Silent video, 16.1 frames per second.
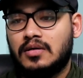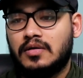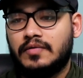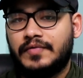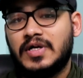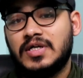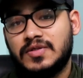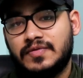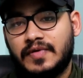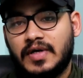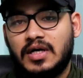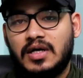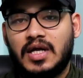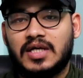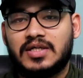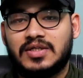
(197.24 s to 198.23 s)
friend's
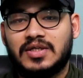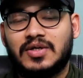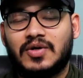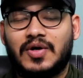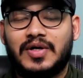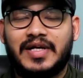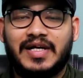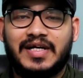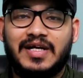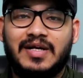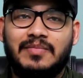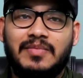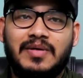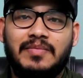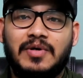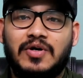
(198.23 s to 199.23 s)
friend
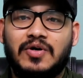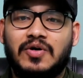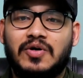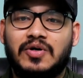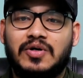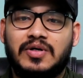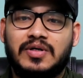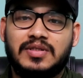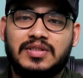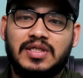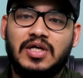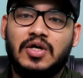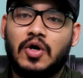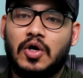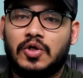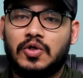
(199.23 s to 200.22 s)
contacted me, because
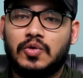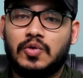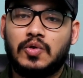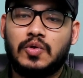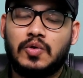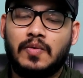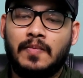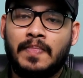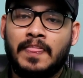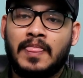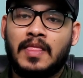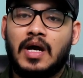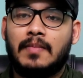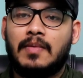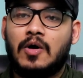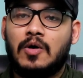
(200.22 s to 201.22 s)
he got to know
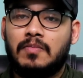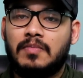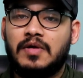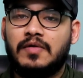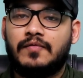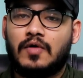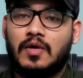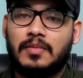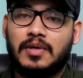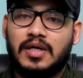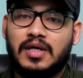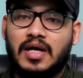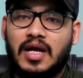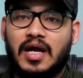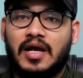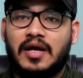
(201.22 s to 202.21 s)
about me from
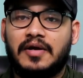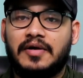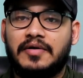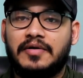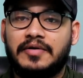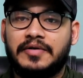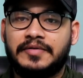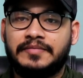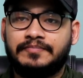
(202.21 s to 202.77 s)
her, and